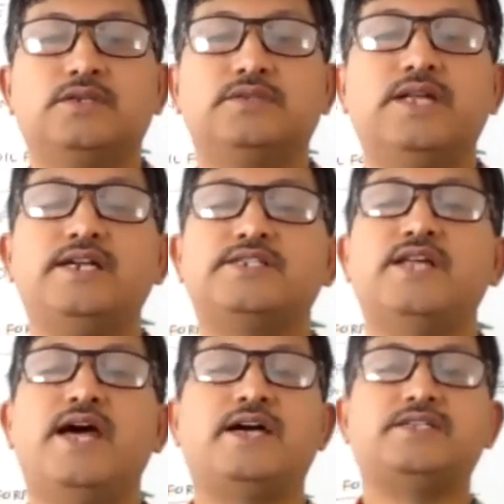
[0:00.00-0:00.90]
So that's
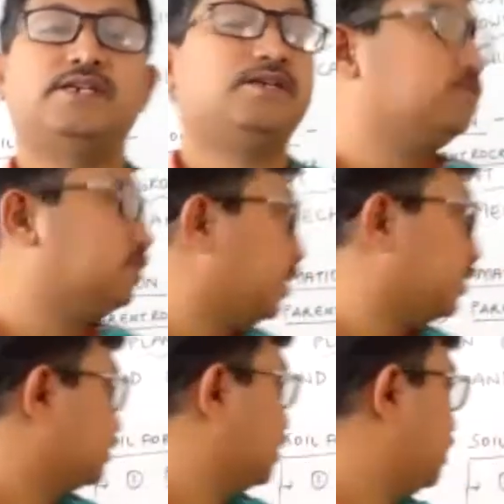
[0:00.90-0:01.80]
the action,
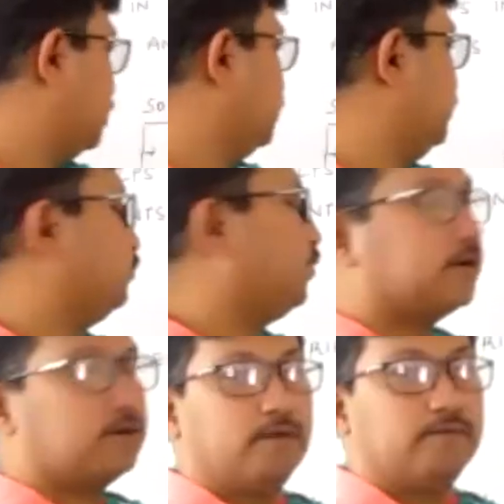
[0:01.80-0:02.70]
that's the
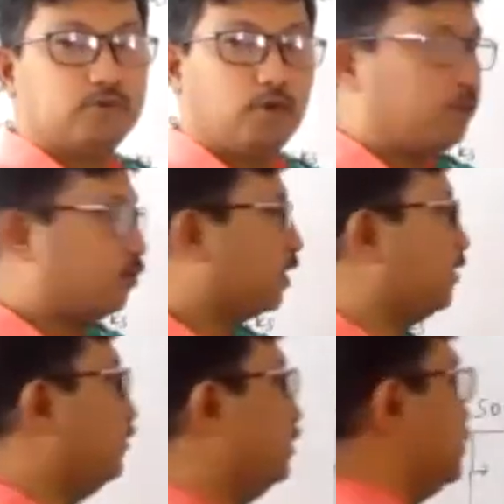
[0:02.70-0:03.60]
impact of
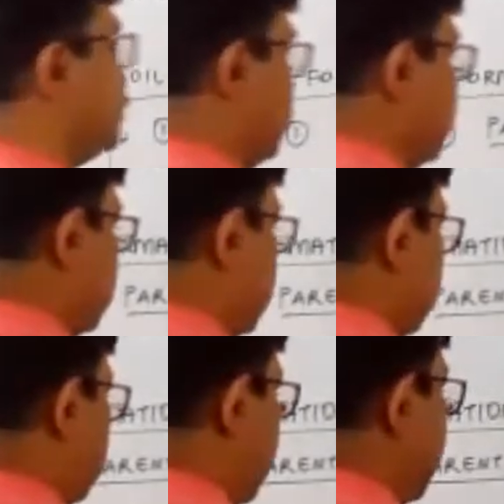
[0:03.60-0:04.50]
topography. It is also
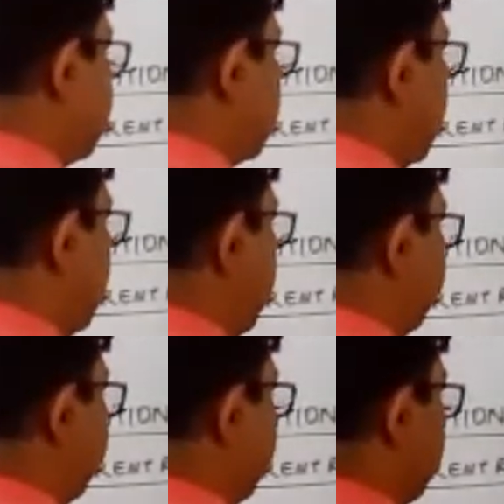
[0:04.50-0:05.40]
known as
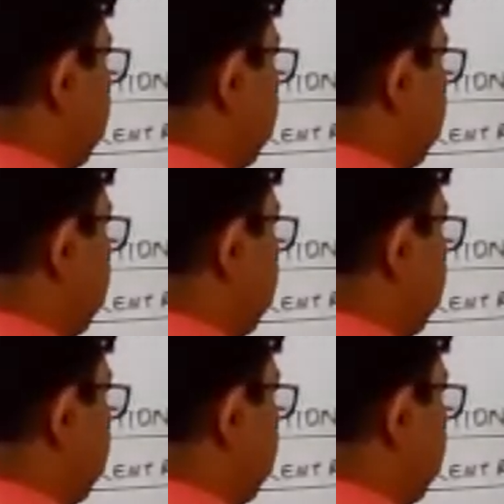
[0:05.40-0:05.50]
relief.